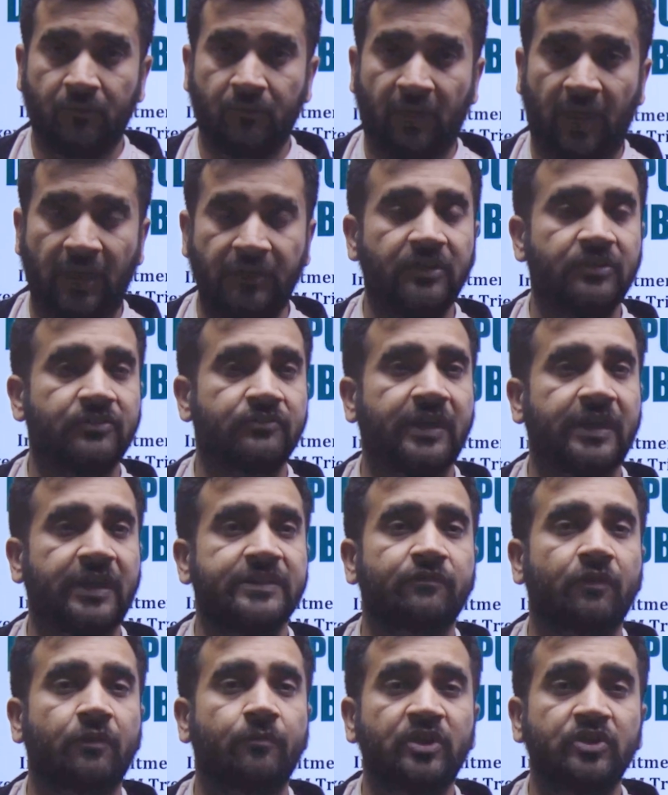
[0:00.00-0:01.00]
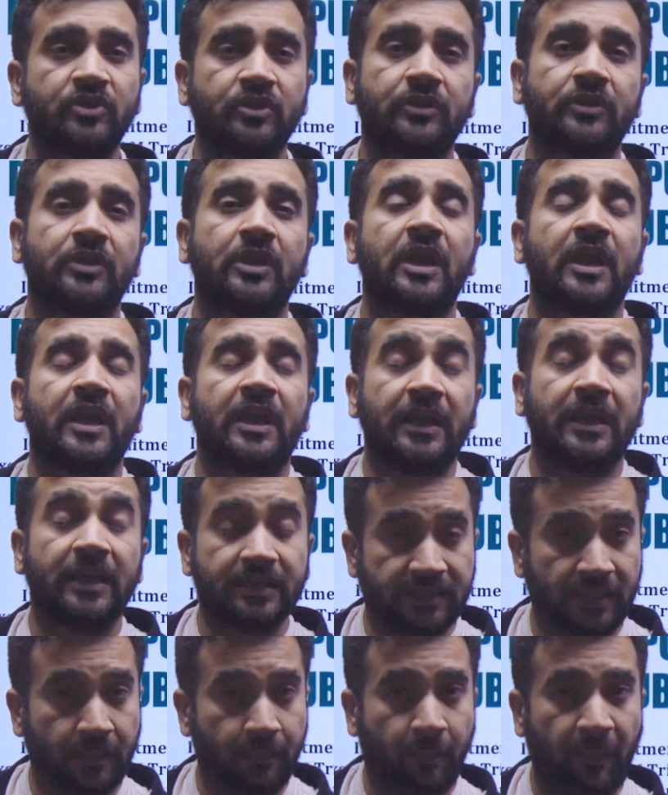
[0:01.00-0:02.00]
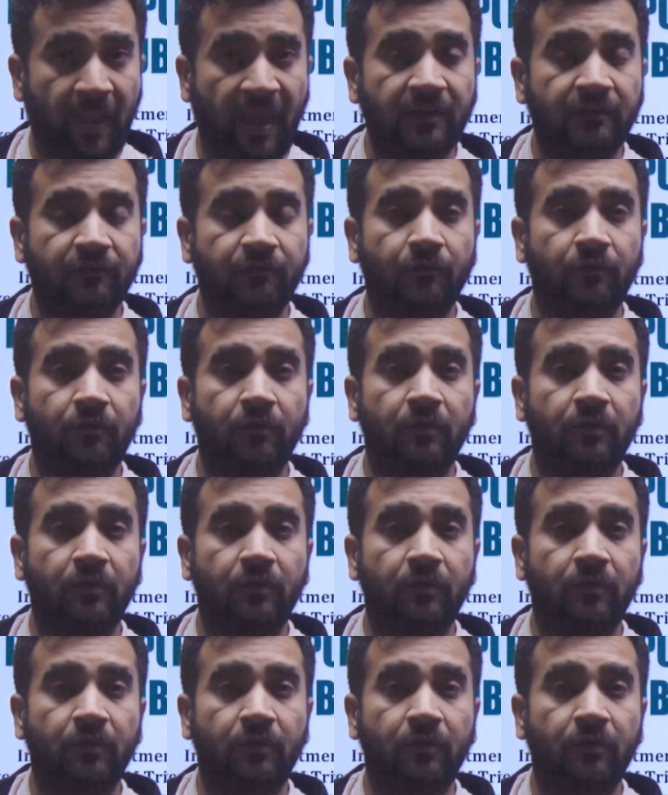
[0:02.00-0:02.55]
And this transformation is impactful.